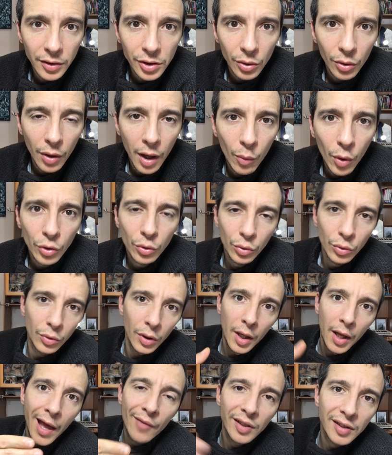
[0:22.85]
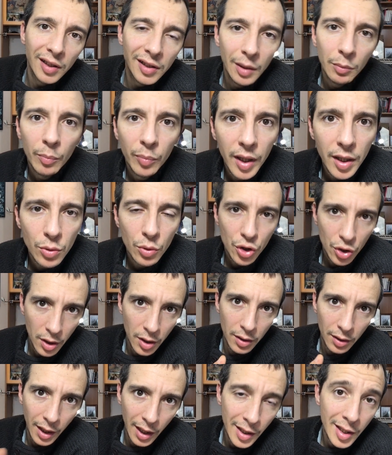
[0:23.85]
So I want to have a system in place which
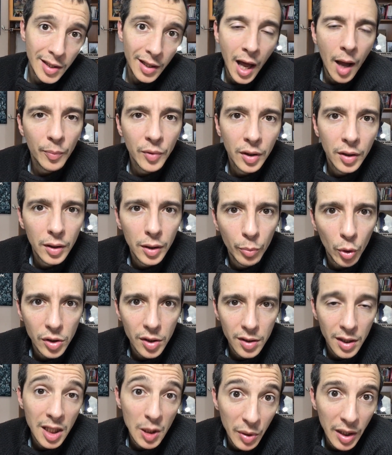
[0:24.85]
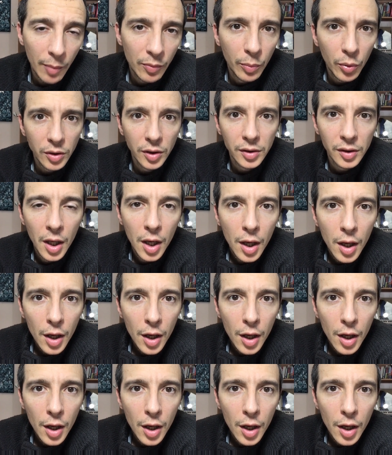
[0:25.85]
can ease up the process and speed up the process.